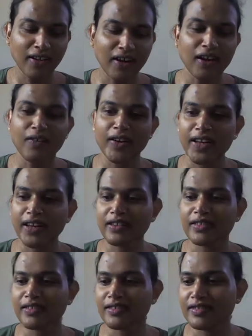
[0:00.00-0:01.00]
how I get
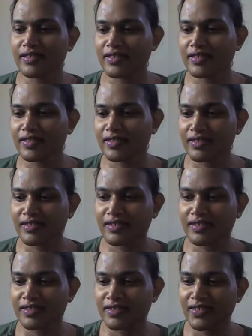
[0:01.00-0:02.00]

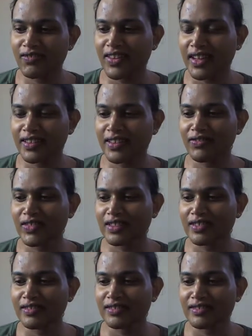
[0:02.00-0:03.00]
the fact that I feel,
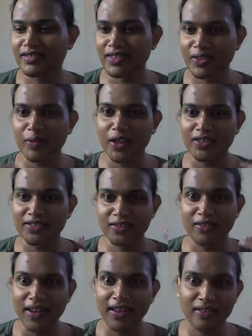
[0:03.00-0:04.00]
you know, about this
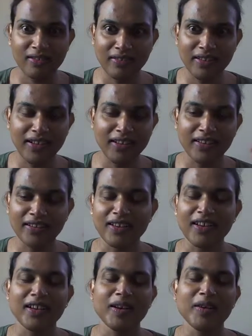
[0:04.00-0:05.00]
trans thing.
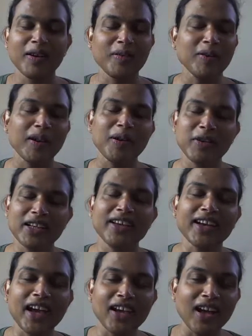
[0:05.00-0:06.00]
And I mean,
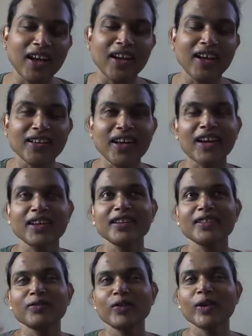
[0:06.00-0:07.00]

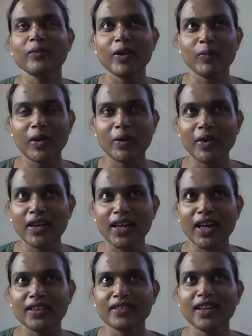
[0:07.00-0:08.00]
what I might mean by
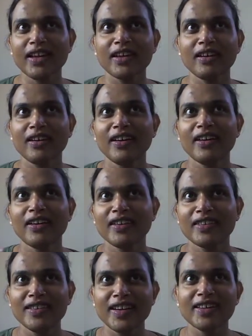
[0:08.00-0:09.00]
that is, like,
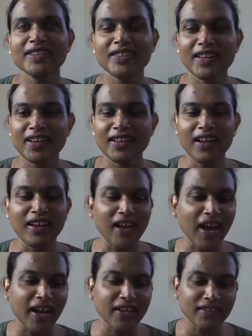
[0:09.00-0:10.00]
there is that
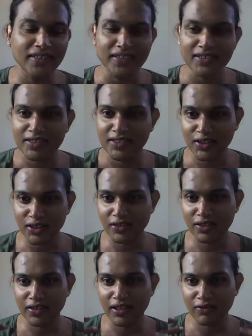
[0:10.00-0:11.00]
added
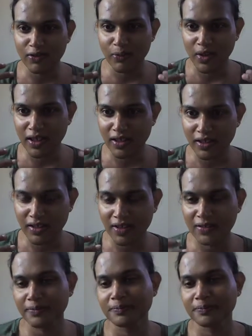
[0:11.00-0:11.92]
insecurity for me